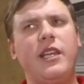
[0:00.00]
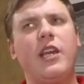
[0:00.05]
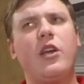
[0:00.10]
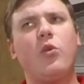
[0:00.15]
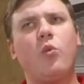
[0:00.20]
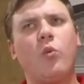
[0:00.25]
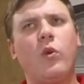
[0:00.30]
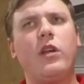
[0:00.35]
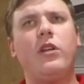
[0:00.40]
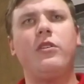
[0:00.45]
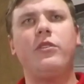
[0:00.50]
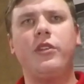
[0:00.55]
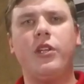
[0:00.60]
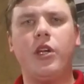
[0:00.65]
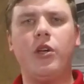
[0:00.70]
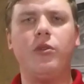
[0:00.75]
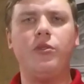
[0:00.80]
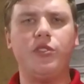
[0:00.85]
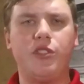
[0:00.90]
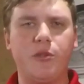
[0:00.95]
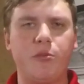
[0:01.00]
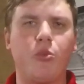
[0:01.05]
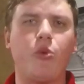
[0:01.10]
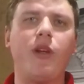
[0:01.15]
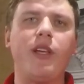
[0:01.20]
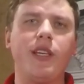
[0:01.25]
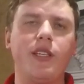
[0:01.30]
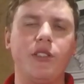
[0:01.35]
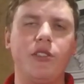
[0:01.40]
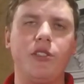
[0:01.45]
yet well known to
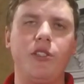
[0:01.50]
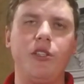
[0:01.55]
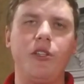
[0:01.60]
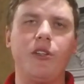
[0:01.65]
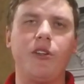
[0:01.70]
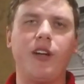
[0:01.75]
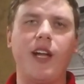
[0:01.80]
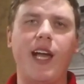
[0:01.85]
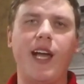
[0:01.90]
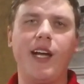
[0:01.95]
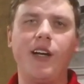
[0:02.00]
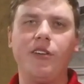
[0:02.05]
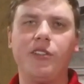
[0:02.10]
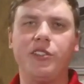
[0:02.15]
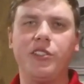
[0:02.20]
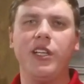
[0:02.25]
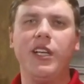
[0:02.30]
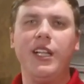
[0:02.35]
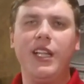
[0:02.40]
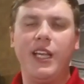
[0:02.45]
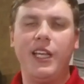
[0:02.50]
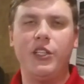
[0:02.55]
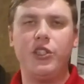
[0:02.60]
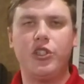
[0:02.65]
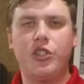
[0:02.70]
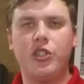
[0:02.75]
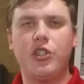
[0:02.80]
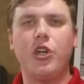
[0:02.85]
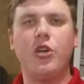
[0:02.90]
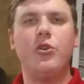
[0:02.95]
bring into your house and
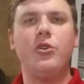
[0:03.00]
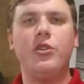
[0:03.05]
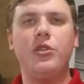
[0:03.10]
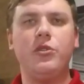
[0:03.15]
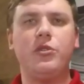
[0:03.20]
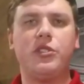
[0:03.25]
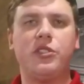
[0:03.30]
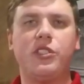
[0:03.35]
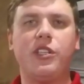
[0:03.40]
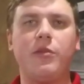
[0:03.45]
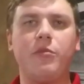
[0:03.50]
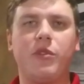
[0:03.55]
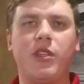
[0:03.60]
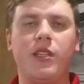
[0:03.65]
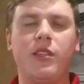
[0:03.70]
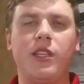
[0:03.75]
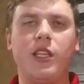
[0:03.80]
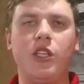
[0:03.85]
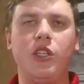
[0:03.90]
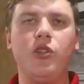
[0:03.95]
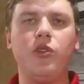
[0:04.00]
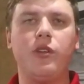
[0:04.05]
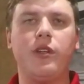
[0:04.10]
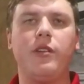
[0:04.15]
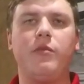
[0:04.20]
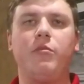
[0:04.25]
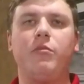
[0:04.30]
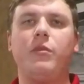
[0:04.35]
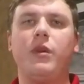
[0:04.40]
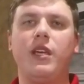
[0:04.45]
show you something that you
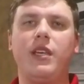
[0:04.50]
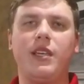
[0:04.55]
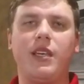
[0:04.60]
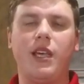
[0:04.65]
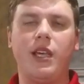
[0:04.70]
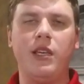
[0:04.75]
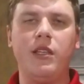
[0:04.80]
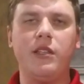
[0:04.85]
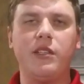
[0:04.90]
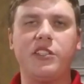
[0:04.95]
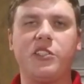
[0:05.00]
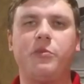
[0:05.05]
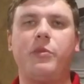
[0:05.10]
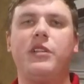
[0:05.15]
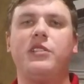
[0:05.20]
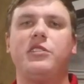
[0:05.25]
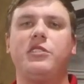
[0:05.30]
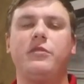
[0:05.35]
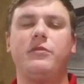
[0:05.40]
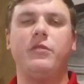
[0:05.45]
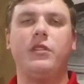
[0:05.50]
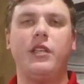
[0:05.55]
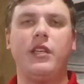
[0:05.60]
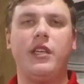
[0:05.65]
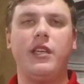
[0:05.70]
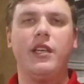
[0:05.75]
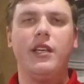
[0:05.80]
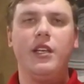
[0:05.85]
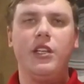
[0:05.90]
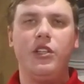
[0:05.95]
can make
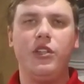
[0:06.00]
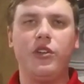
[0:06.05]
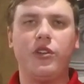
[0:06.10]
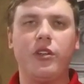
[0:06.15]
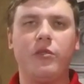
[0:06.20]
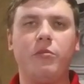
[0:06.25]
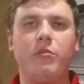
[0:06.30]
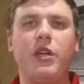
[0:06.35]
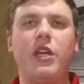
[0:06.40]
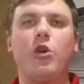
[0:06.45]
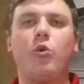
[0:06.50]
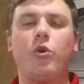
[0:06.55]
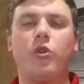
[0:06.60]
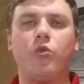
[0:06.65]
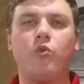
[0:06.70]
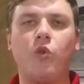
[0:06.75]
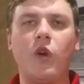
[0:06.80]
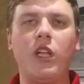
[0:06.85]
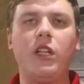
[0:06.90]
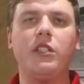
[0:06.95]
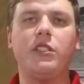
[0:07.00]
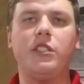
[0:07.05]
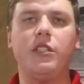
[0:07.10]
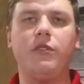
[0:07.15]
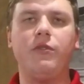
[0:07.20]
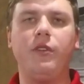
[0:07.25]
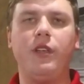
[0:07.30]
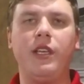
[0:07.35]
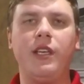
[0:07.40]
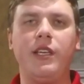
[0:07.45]
inexpensively, you can make with
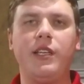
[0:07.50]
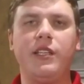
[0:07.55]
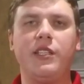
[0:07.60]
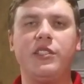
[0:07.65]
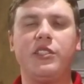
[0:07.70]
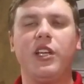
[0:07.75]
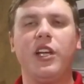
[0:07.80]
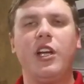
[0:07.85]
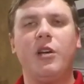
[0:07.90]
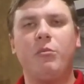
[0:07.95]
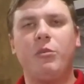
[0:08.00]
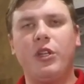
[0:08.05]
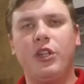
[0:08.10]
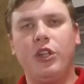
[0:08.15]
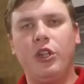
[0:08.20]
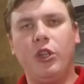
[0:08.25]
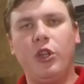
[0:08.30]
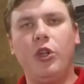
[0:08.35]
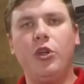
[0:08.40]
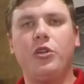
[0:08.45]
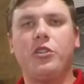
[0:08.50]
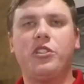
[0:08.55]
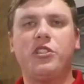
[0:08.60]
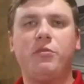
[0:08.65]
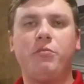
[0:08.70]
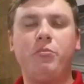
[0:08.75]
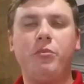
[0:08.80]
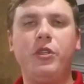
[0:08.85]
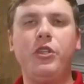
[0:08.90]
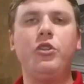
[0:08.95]
relative ease, but looks
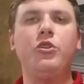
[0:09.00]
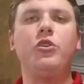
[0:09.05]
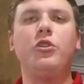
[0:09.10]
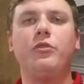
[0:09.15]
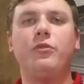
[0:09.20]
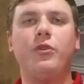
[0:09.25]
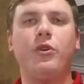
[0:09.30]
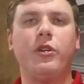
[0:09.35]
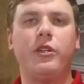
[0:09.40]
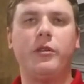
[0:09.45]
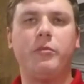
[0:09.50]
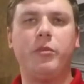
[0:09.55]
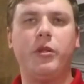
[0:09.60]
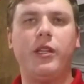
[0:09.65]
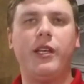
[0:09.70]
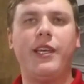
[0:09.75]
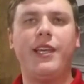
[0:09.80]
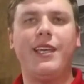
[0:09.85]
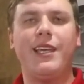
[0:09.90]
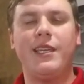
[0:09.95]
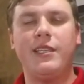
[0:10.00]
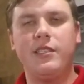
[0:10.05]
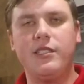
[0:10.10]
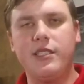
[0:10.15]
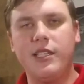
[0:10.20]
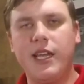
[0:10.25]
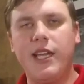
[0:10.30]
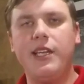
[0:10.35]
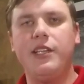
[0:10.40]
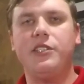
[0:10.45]
beautiful on a plate and
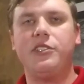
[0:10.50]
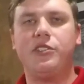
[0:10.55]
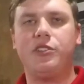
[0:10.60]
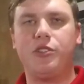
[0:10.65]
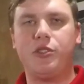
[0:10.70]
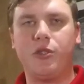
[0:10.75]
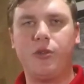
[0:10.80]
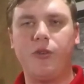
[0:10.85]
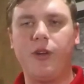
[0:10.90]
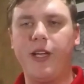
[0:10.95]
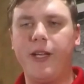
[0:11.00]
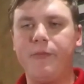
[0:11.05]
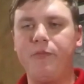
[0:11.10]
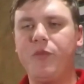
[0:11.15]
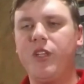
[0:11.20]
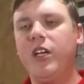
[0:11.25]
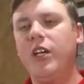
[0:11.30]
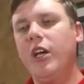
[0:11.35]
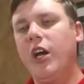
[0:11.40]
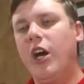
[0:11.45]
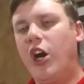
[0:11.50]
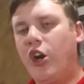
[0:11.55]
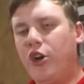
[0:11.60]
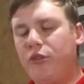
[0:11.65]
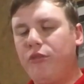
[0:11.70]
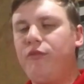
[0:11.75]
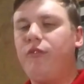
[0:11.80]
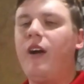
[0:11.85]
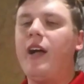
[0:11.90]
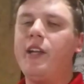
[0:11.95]
tastes great. Our
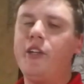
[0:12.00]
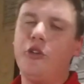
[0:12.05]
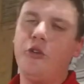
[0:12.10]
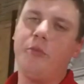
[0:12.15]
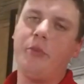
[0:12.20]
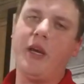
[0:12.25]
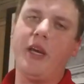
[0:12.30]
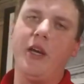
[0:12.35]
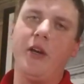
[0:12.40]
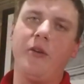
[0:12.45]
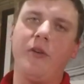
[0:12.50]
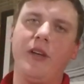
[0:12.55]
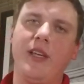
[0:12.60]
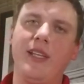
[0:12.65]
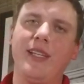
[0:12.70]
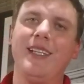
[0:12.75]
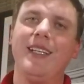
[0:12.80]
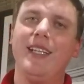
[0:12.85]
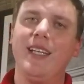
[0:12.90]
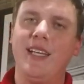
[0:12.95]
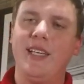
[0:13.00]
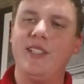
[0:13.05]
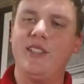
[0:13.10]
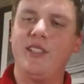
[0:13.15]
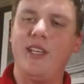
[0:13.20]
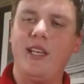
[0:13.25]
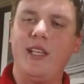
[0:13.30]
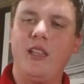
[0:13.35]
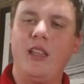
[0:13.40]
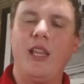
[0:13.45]
final pairing
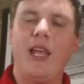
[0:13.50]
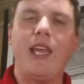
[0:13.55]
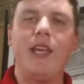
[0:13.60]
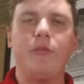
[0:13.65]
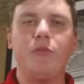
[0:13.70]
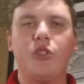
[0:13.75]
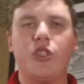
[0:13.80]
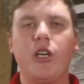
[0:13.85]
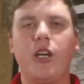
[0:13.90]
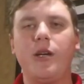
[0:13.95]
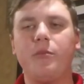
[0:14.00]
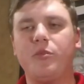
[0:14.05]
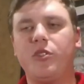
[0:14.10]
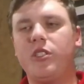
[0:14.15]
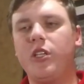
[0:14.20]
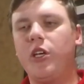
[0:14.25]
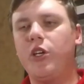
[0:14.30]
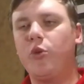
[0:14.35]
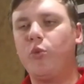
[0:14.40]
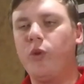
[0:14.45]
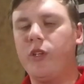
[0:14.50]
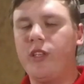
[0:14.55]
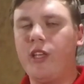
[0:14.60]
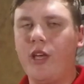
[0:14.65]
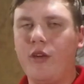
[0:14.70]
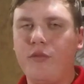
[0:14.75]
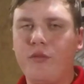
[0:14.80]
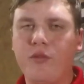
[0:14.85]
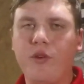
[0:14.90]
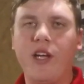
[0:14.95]
is a lamb chop done with
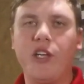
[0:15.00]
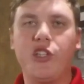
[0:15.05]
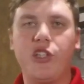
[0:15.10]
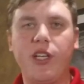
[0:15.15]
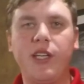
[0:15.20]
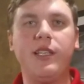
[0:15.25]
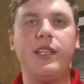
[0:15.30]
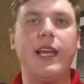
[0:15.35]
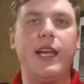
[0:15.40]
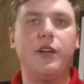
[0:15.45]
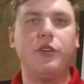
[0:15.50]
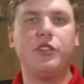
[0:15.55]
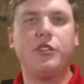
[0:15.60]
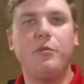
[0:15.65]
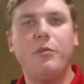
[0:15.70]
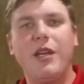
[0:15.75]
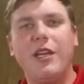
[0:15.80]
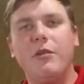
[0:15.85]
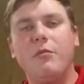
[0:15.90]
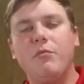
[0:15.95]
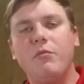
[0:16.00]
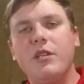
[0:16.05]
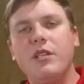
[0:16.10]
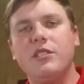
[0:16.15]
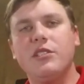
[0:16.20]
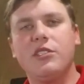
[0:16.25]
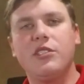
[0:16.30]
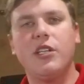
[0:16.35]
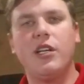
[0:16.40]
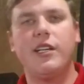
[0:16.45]
a fresh in-house made
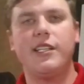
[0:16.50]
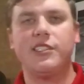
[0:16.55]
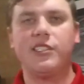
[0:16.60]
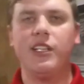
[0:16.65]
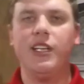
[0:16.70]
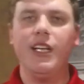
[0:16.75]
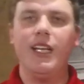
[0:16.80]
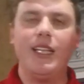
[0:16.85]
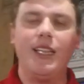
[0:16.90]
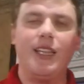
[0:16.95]
mint sauce,